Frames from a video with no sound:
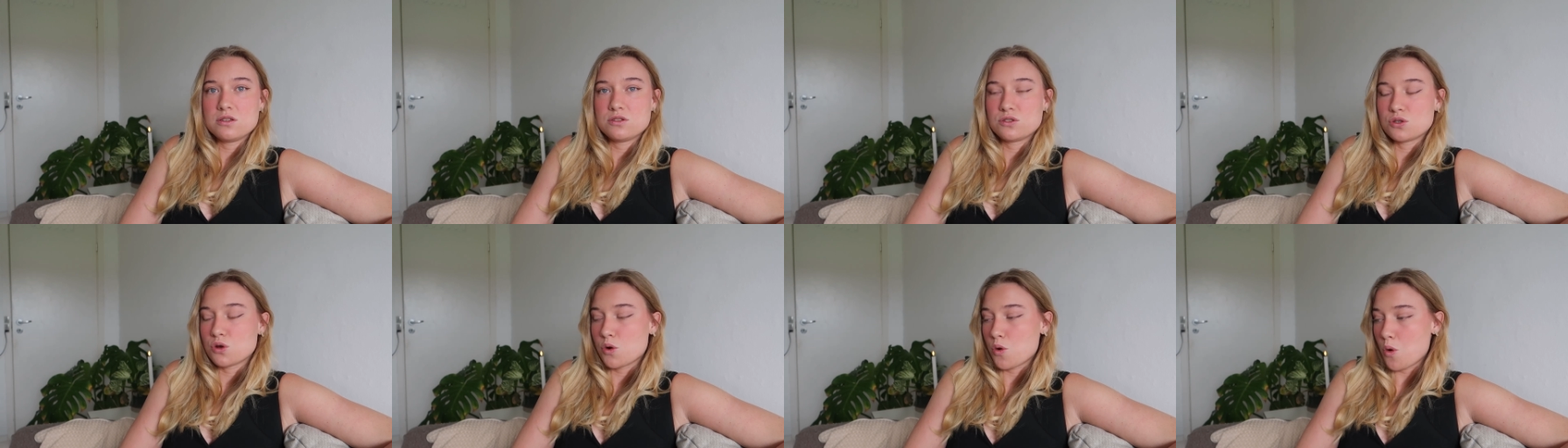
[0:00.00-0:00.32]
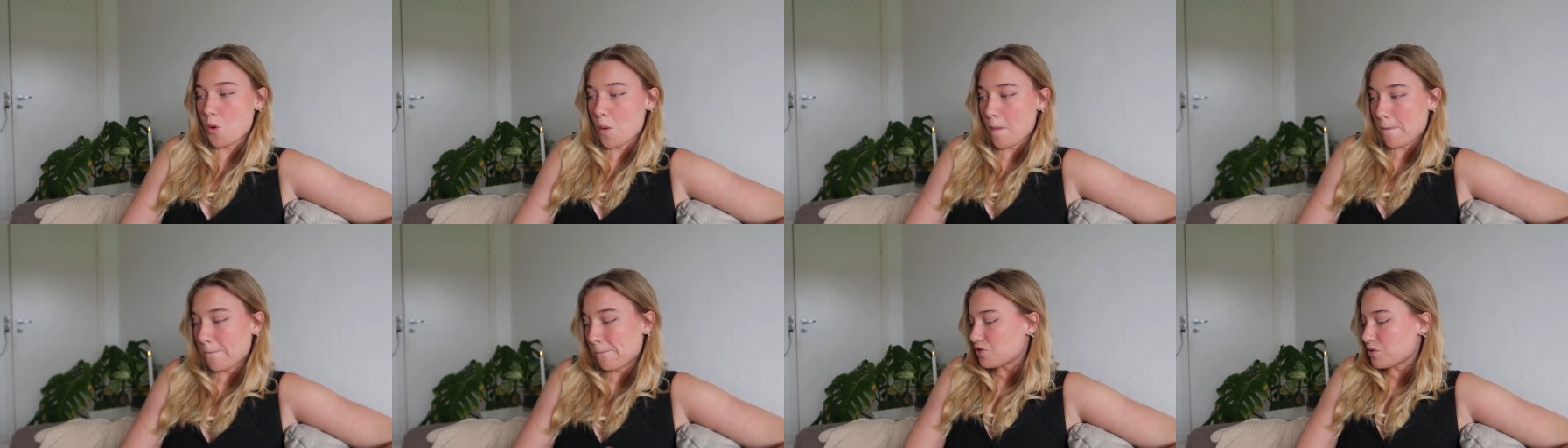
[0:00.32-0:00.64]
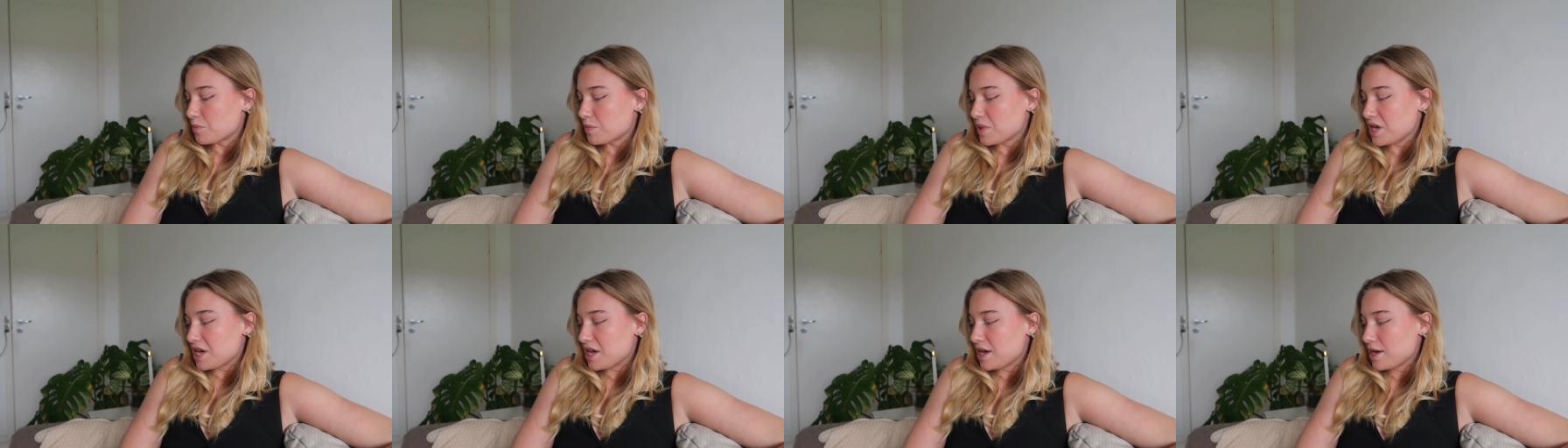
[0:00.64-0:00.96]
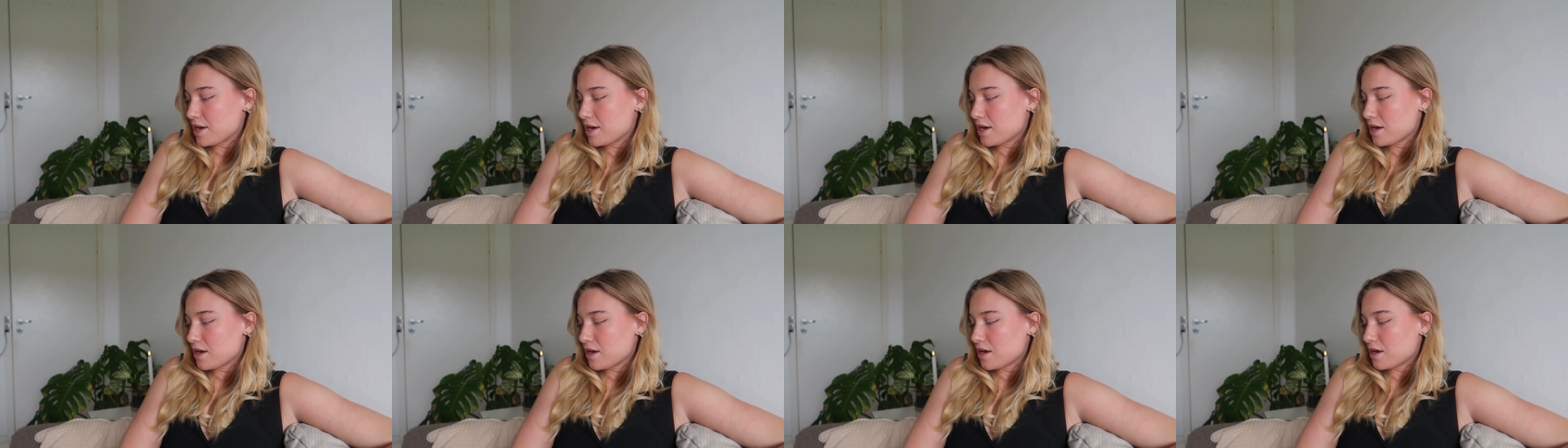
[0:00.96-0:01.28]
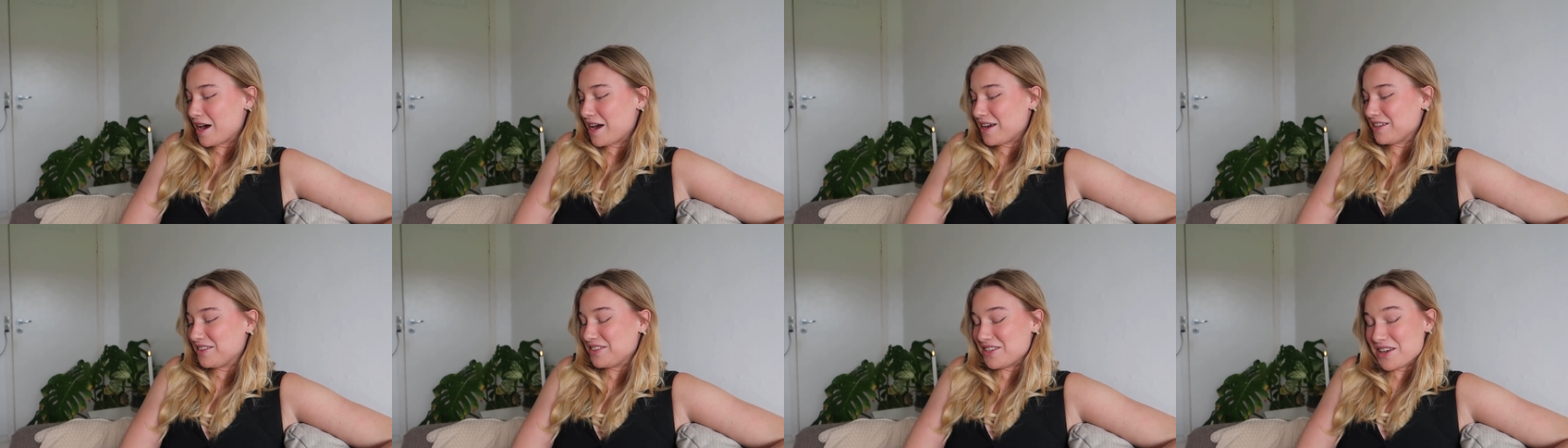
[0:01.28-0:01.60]
So for me,
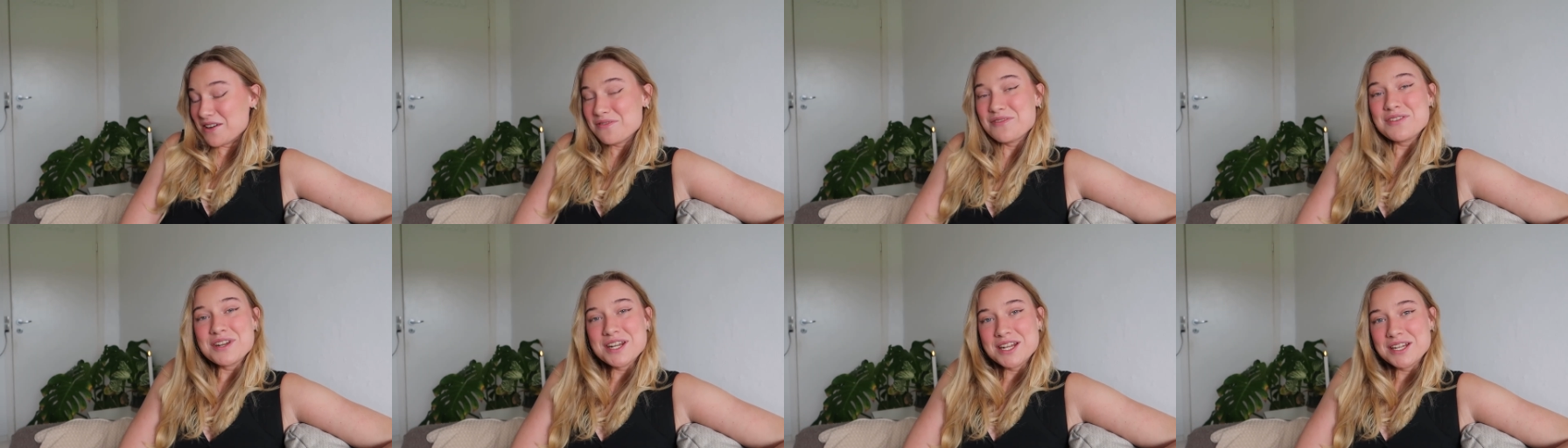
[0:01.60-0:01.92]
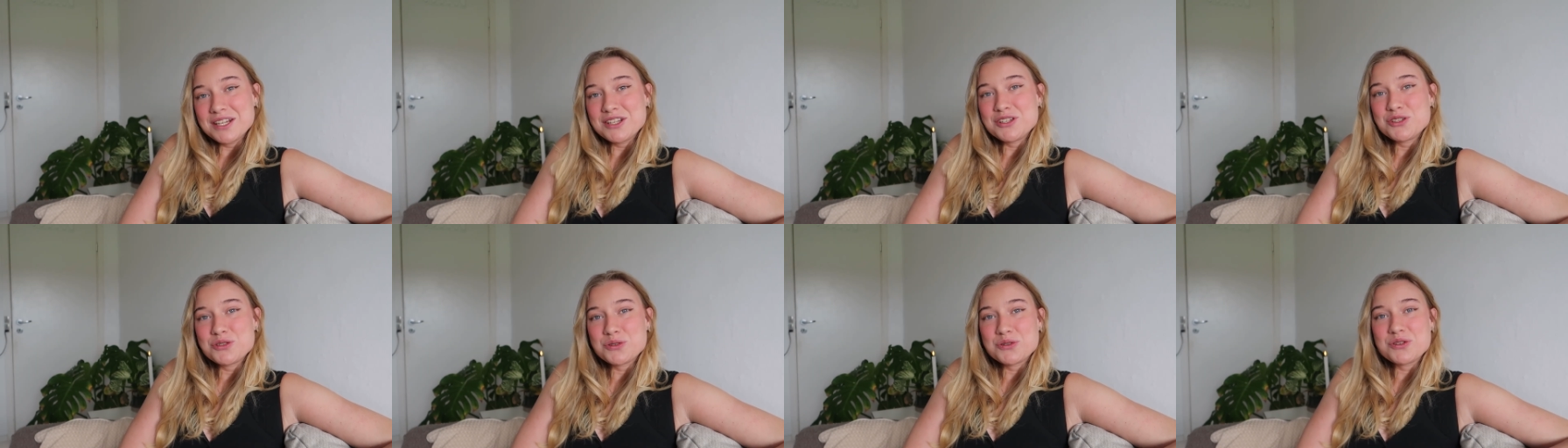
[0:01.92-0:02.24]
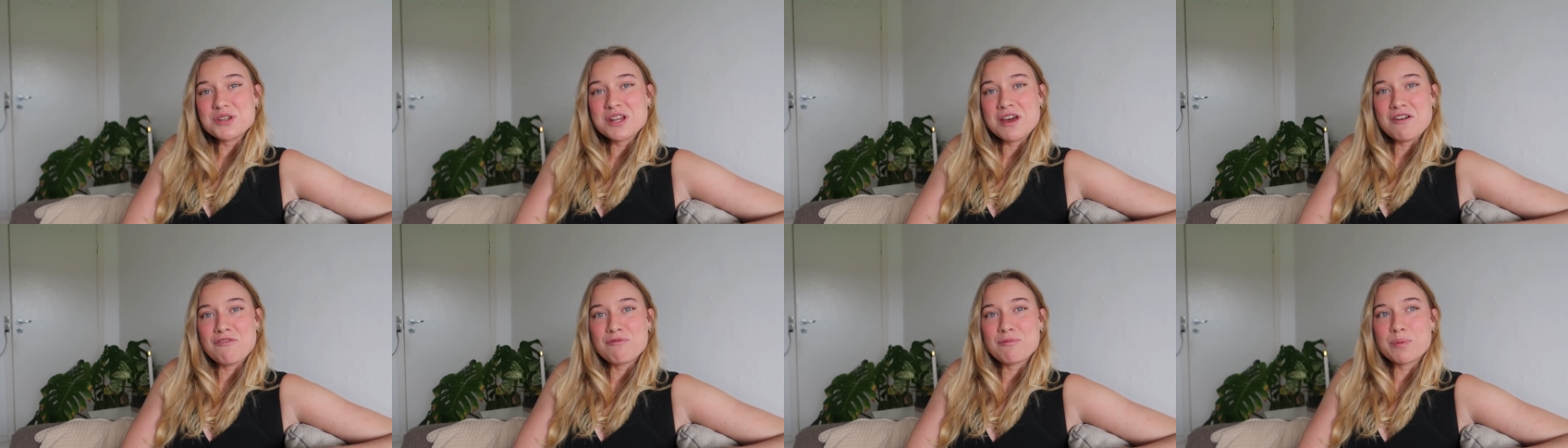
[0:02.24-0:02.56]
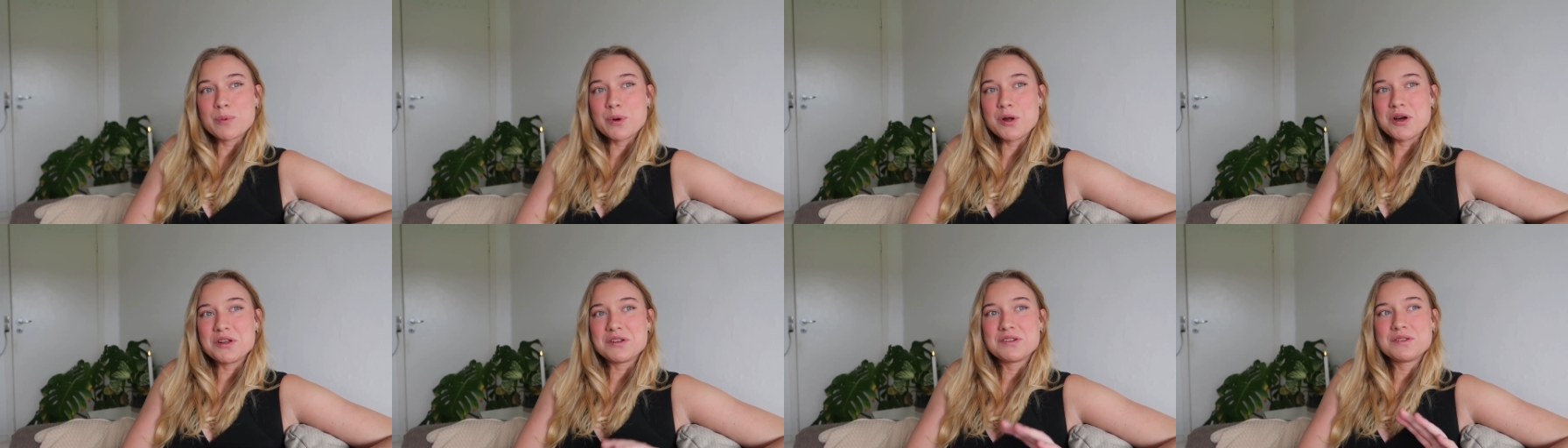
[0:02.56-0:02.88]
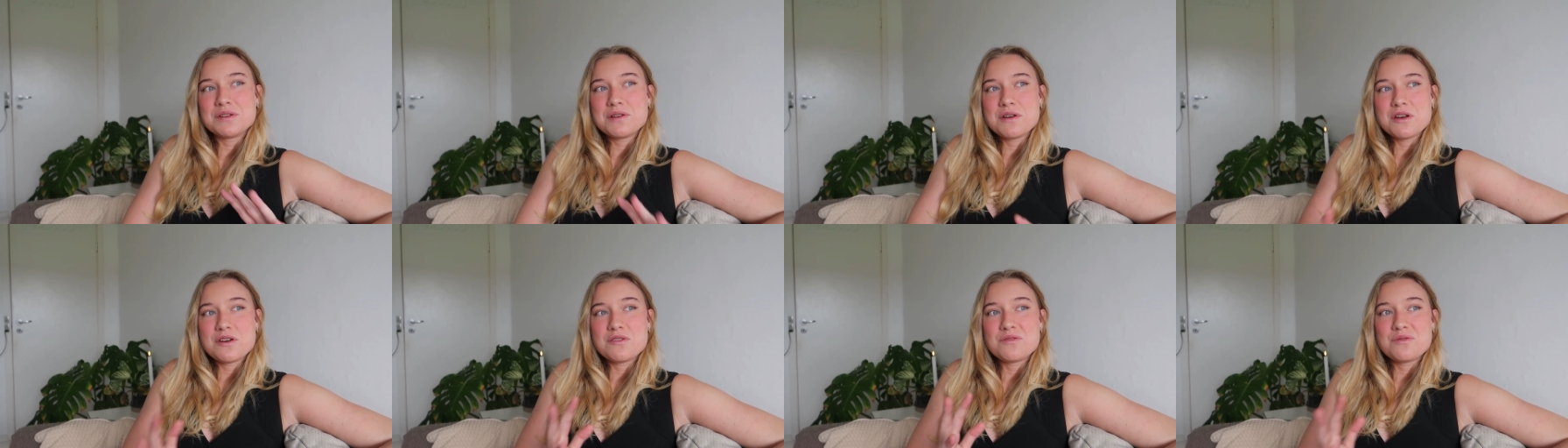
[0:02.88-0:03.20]
I definitely shouldn't have brought